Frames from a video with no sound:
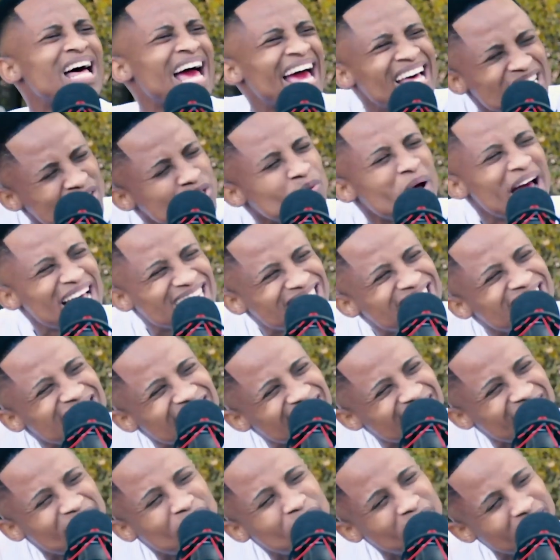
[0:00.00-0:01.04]
Hence why I still
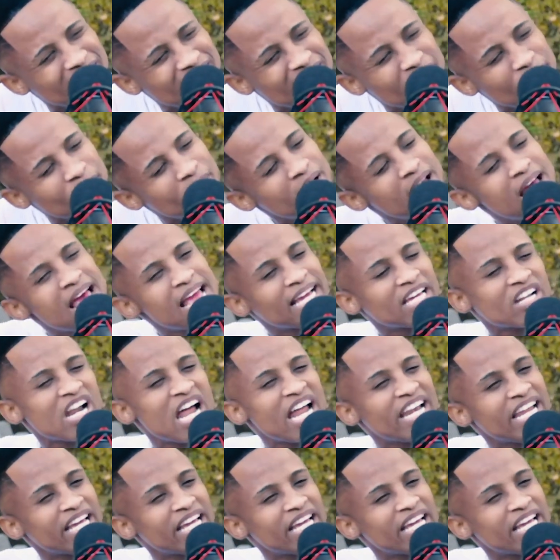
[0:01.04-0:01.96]
live with them. But where